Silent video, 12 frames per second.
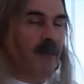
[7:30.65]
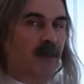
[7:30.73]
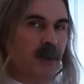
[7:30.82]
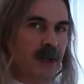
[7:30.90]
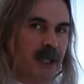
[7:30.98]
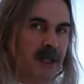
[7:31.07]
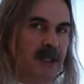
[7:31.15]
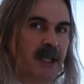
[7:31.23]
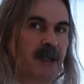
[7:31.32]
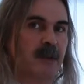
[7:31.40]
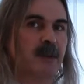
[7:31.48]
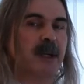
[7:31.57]
4 days
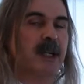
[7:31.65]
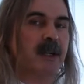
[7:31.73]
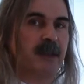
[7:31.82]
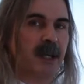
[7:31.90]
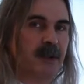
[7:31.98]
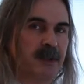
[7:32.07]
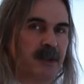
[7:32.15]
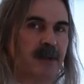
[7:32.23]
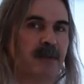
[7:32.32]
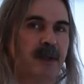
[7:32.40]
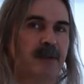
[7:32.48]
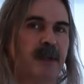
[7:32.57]
later, we're at
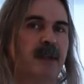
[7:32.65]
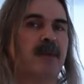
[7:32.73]
1,050.